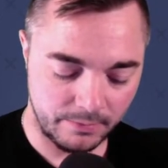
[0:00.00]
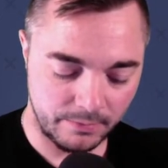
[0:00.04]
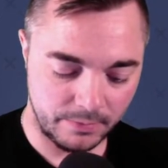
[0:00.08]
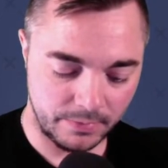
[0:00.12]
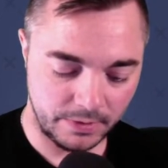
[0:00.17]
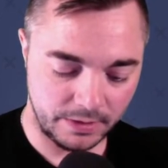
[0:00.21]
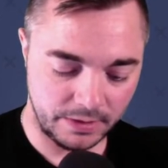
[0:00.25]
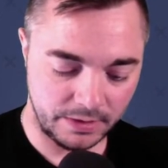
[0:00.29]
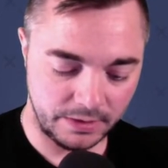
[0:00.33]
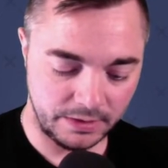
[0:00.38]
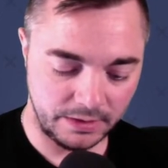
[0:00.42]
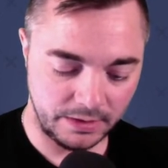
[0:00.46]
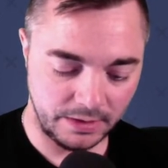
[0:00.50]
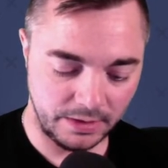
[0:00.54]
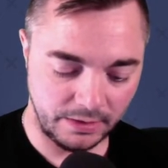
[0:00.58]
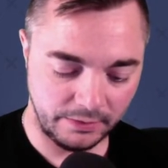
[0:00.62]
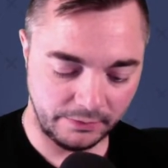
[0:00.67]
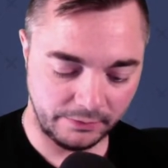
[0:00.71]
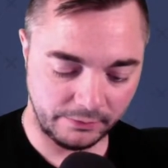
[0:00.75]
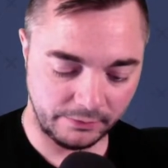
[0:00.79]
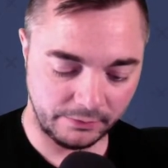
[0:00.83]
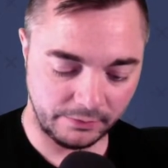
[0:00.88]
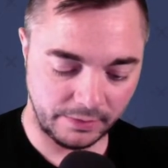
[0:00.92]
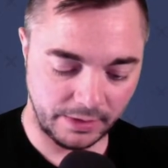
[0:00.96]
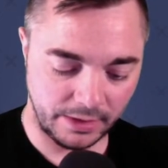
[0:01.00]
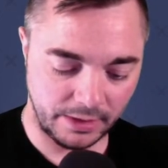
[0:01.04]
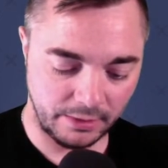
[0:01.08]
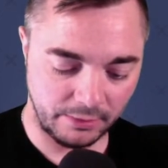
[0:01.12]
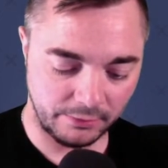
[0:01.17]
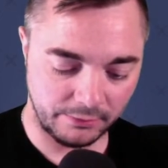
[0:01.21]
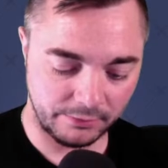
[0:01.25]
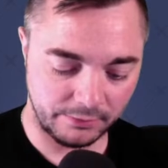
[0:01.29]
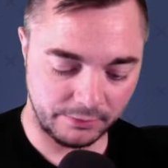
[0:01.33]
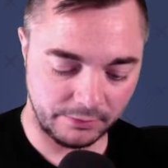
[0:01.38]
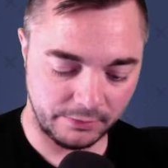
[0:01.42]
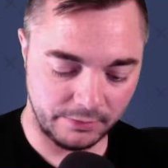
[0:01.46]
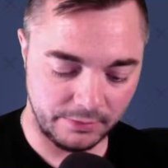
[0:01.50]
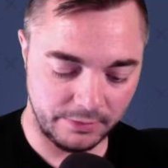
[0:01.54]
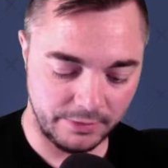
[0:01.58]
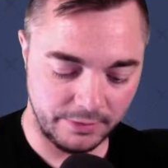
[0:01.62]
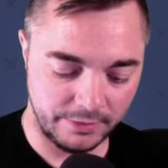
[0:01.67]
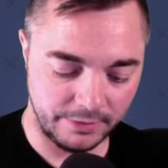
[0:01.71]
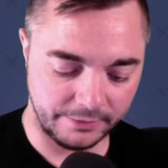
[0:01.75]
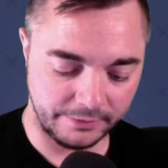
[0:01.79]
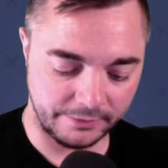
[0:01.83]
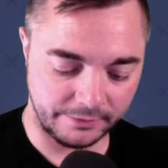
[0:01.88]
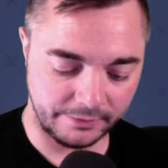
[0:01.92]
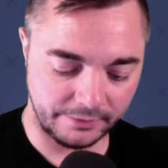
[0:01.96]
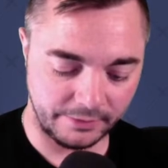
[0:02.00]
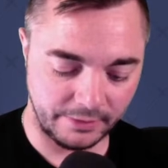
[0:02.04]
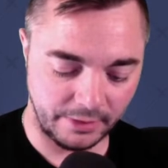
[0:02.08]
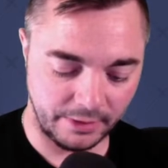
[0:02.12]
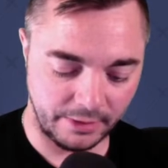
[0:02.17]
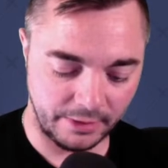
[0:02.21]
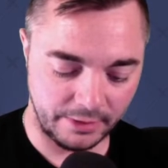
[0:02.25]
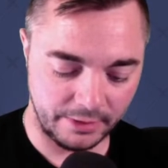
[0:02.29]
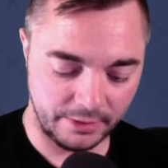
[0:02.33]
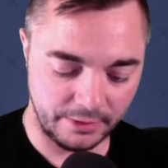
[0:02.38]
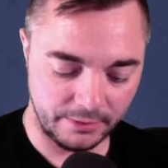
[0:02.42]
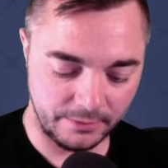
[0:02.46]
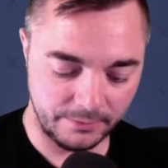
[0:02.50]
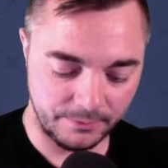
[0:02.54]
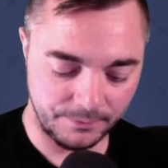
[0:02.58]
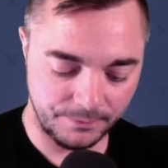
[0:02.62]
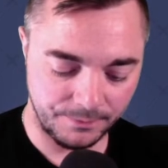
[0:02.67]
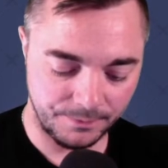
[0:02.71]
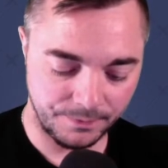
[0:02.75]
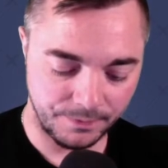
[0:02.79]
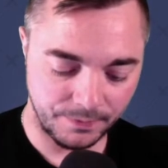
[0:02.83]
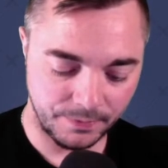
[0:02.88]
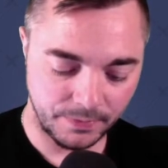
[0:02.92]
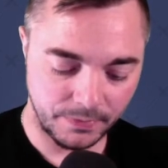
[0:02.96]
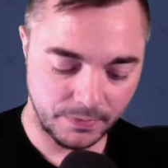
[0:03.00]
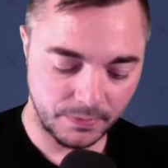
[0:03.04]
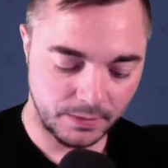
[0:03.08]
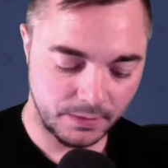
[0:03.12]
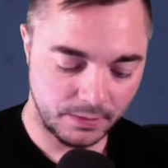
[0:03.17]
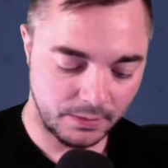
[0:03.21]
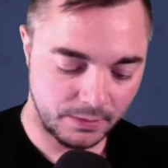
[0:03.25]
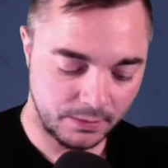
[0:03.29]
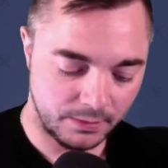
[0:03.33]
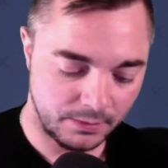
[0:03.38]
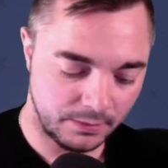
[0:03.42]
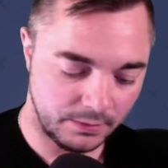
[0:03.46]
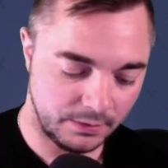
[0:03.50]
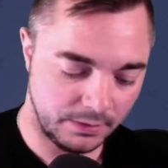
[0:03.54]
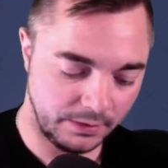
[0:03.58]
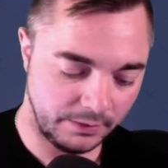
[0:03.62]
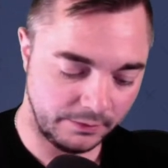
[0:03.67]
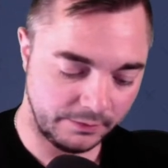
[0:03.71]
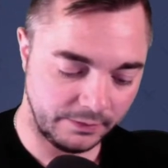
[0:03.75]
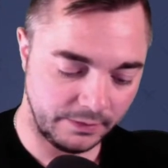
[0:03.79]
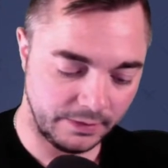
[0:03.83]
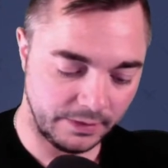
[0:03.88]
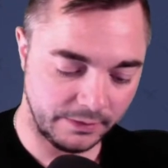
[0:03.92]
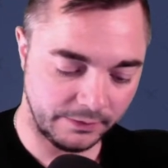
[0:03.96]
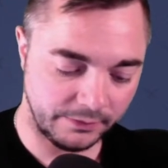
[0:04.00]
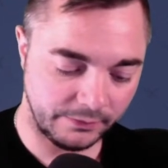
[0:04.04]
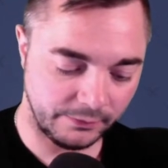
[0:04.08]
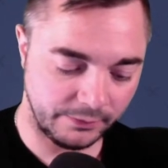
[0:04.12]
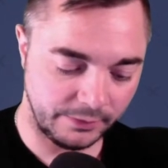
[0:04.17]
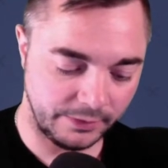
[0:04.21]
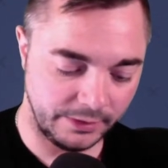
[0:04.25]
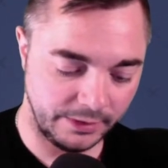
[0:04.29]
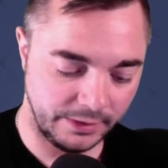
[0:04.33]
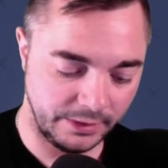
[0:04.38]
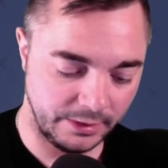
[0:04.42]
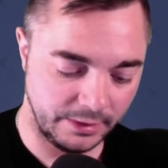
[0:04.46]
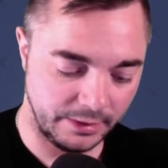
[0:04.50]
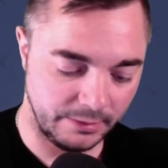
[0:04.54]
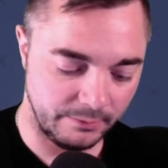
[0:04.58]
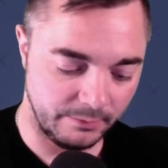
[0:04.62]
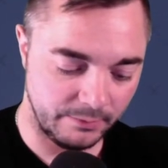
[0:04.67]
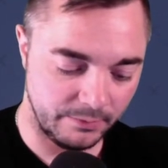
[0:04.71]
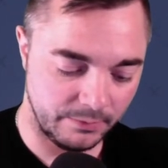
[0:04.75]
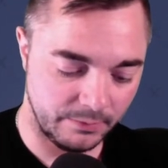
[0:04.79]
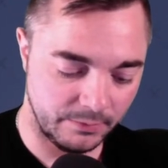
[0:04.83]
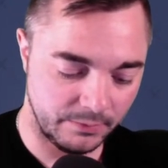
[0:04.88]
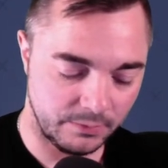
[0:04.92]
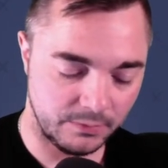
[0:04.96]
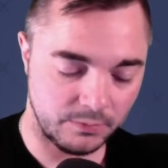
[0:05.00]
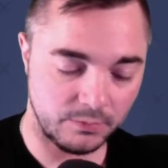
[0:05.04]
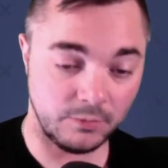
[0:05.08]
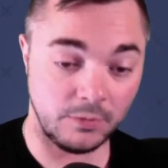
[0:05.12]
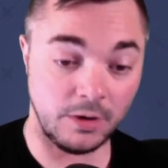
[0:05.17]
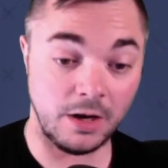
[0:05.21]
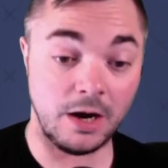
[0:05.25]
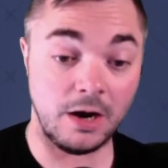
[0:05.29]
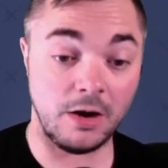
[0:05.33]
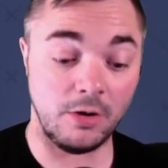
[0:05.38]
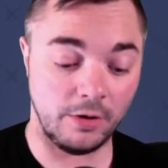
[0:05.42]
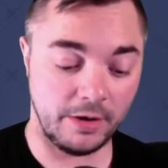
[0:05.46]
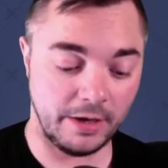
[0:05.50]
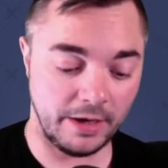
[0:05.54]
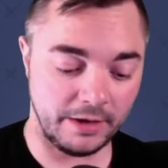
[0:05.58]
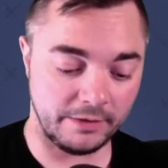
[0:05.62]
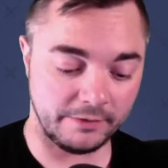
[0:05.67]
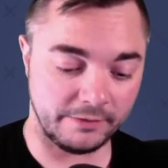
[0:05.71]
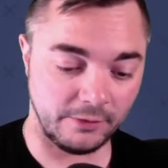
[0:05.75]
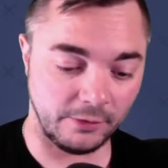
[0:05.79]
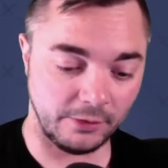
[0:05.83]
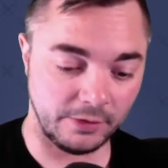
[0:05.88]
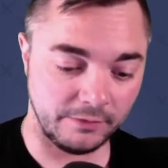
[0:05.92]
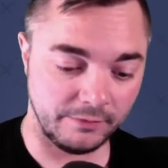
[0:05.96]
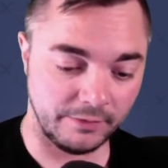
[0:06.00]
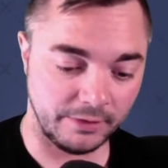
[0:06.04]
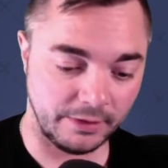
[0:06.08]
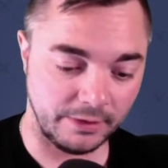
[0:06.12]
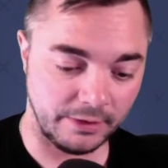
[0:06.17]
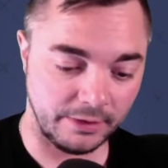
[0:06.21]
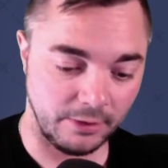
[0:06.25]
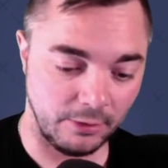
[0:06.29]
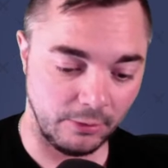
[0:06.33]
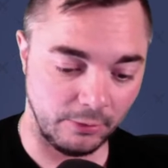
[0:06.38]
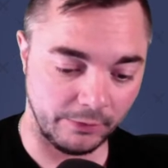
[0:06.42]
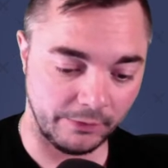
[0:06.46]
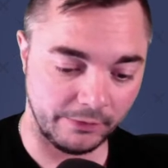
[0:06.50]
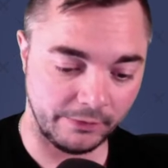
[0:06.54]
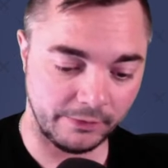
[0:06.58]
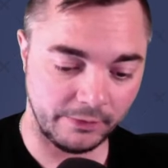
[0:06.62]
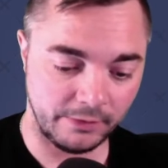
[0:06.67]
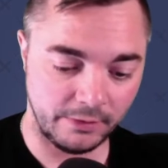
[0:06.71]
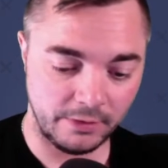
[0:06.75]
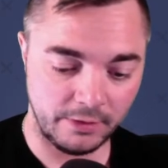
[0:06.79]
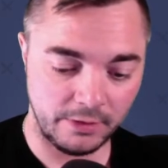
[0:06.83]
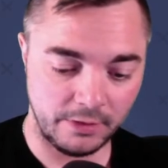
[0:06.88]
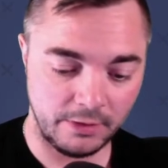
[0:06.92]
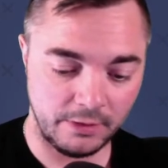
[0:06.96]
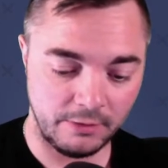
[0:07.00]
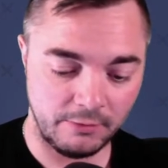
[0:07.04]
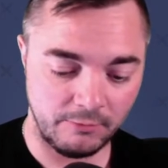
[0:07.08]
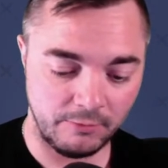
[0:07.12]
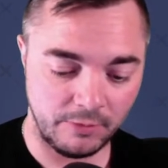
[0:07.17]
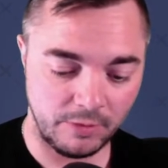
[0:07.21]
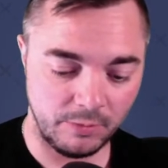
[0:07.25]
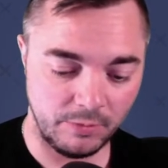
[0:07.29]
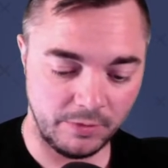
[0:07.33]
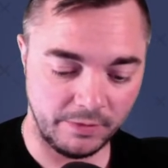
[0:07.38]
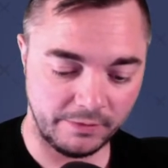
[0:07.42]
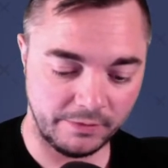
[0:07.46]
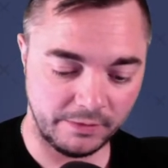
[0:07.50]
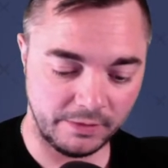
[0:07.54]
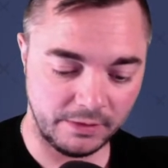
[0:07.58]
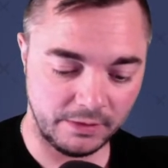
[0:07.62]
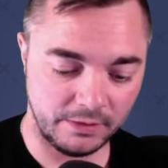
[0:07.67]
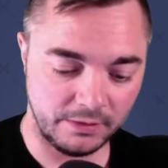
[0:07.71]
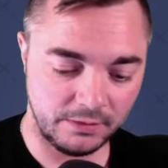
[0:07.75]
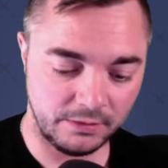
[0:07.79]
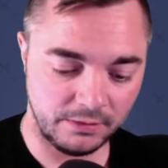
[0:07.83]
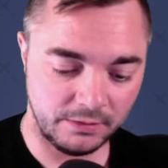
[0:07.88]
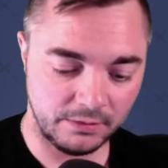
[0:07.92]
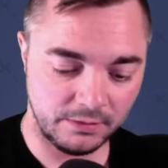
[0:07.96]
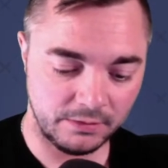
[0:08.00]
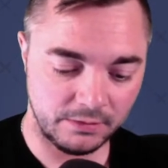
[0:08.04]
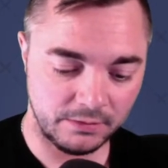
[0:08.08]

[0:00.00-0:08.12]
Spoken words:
He has to take out this guy. Nixie has to heal him. Wow, okay, it's not even close. We're missing